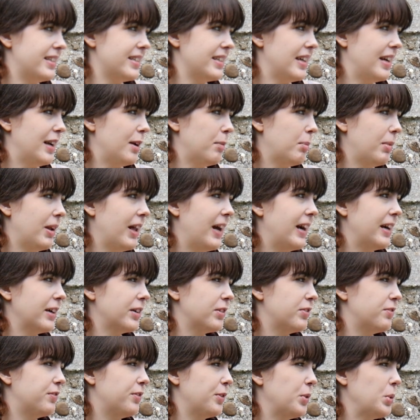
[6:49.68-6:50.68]
a plaque
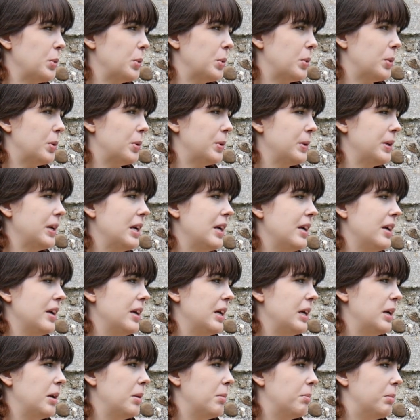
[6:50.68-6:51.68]
for
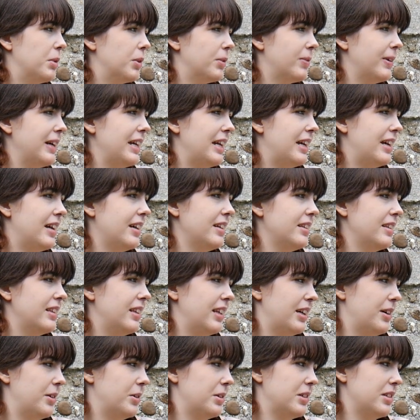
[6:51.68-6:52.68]
Maria, the
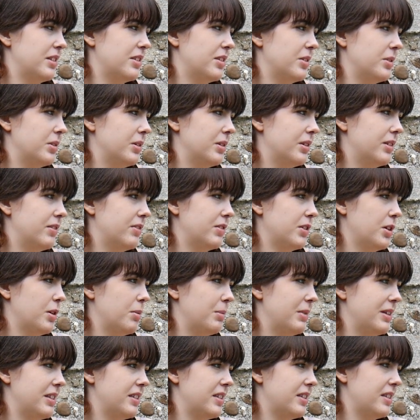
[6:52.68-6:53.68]
eldest daughter of
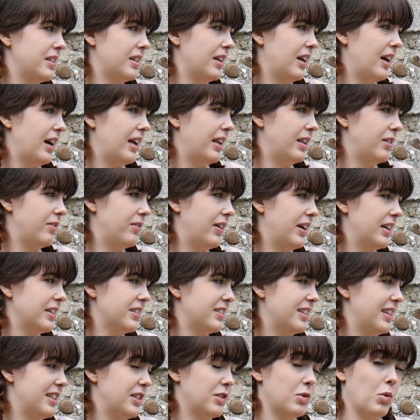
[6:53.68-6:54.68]
Thomas Halifax
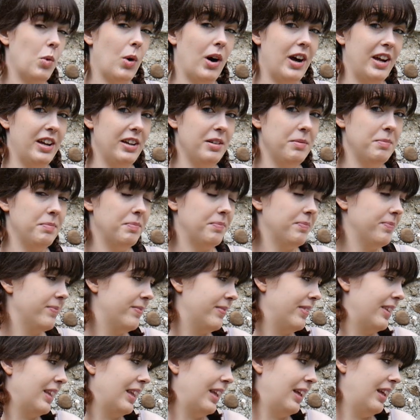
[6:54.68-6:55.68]
Esquire,
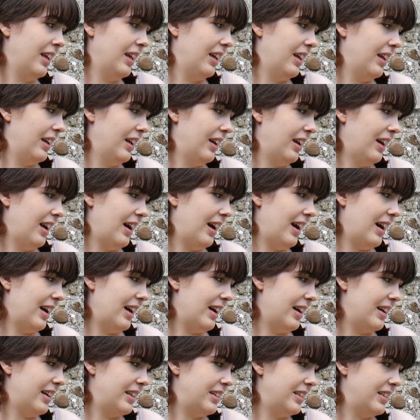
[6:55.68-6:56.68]

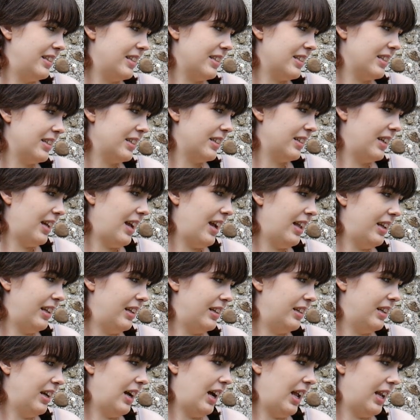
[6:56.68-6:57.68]
and
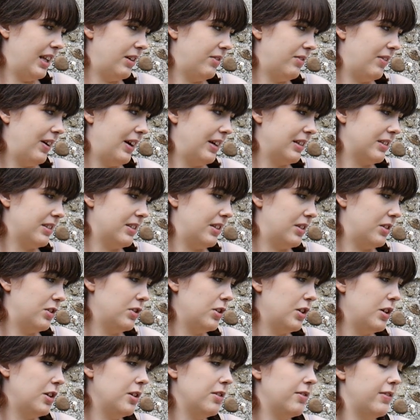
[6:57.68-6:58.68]
Ellen Halifax. There's
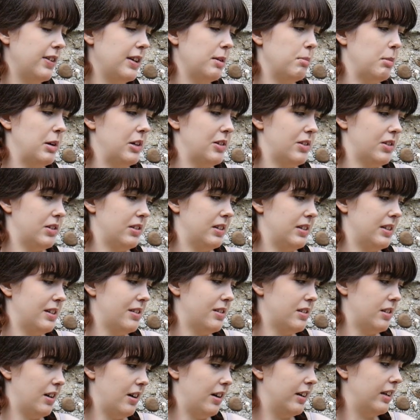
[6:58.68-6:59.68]
two females on this
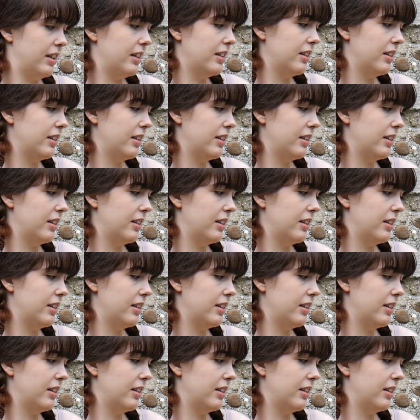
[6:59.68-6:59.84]
side,